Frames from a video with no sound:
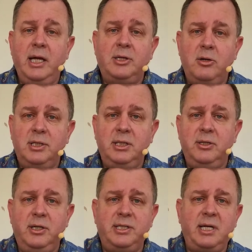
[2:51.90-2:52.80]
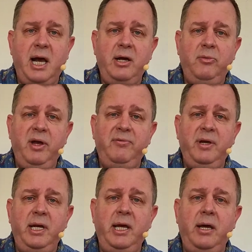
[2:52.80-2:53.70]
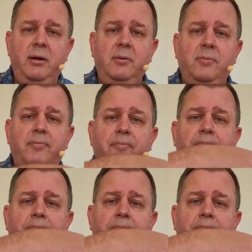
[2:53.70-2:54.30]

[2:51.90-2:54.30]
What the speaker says: It turns into a sine wave. Inhale.